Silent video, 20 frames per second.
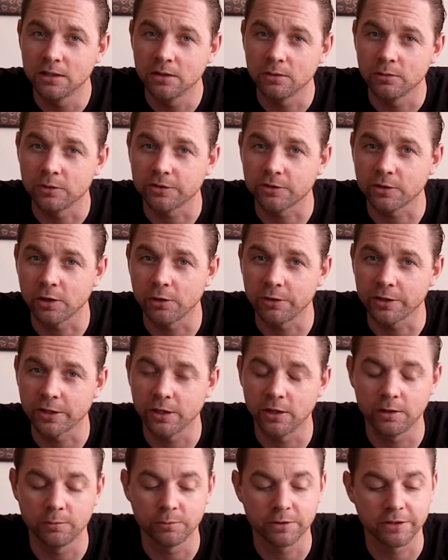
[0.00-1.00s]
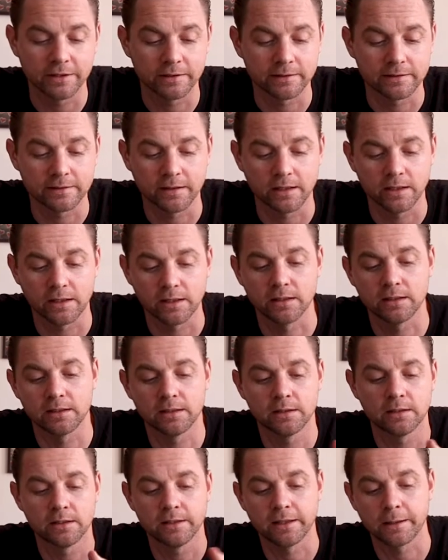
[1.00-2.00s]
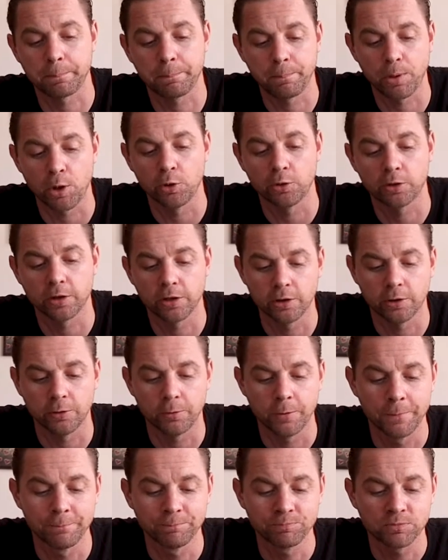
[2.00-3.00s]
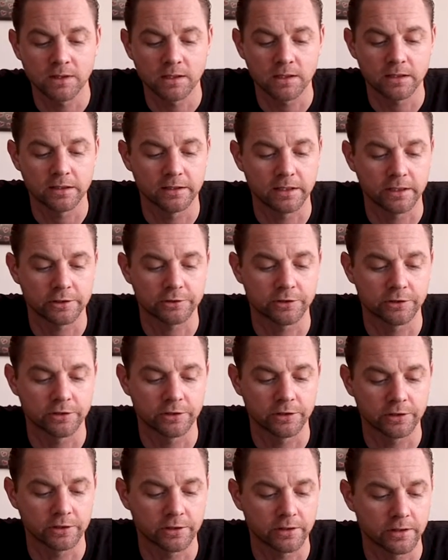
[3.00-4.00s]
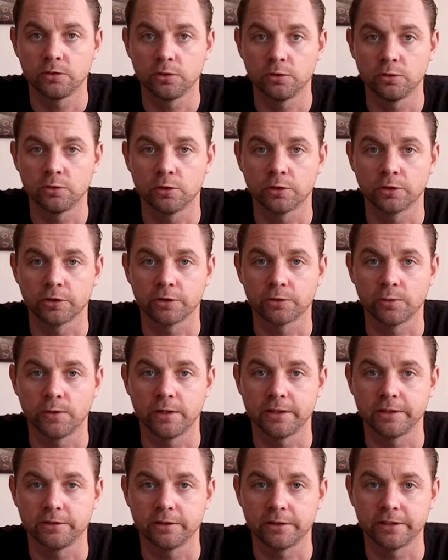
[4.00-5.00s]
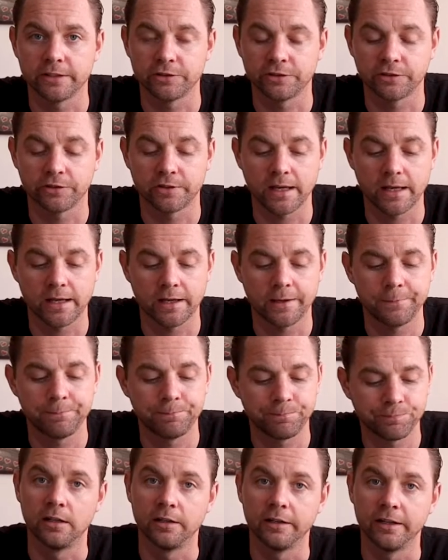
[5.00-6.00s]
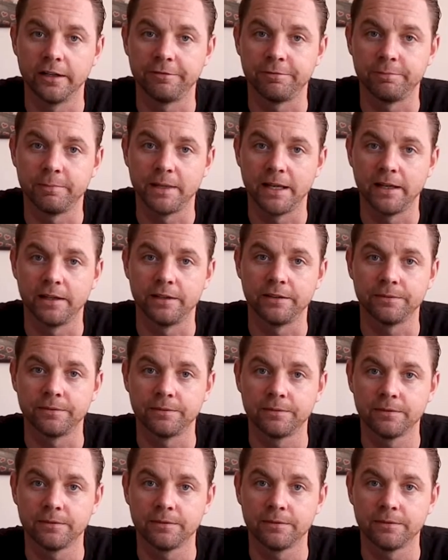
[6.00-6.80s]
what's going on with this like pogo connector, 2 quarter 20s on each side, RF mount,